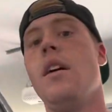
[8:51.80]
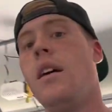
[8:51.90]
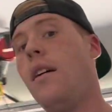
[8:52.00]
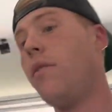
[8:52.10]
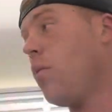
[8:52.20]

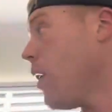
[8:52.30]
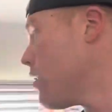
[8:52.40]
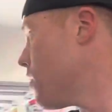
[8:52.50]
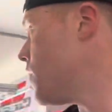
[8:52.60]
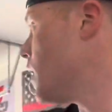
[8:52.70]
if the
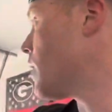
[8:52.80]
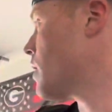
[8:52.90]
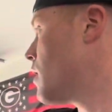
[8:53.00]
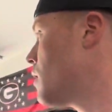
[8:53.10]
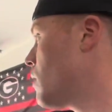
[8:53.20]
weather stays like
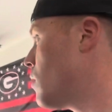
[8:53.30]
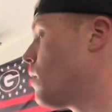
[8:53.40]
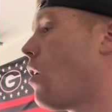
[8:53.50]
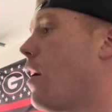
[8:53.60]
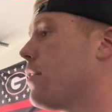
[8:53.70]
this, it's
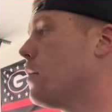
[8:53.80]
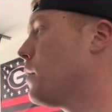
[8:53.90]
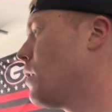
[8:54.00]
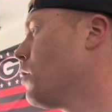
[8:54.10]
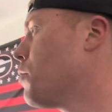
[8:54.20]
awesome.
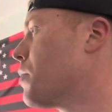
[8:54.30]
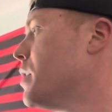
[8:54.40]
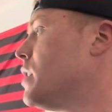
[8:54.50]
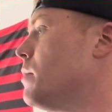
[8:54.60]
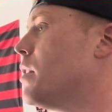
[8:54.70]
It's a little
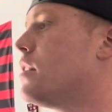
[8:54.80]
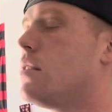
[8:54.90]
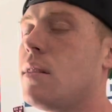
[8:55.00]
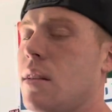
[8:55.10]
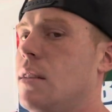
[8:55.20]
breezy, but
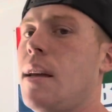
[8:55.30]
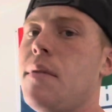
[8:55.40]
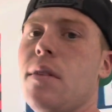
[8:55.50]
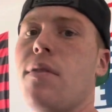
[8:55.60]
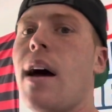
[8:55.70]
it's
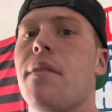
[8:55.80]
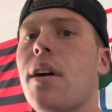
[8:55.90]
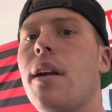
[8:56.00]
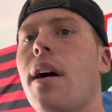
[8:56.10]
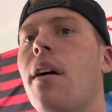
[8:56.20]
75
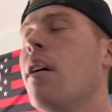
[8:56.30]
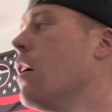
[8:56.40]
right now.